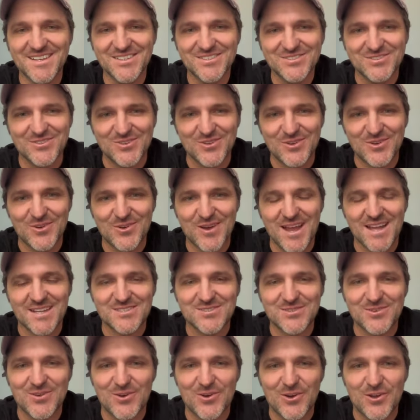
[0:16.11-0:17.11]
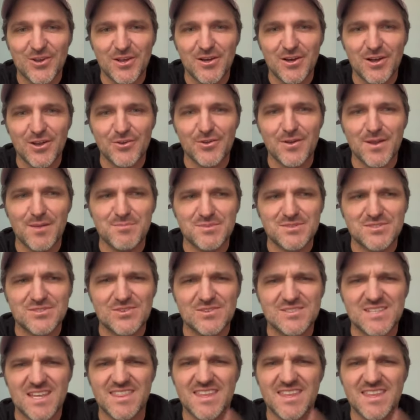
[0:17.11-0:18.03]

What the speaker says: So congrats on 100 episodes.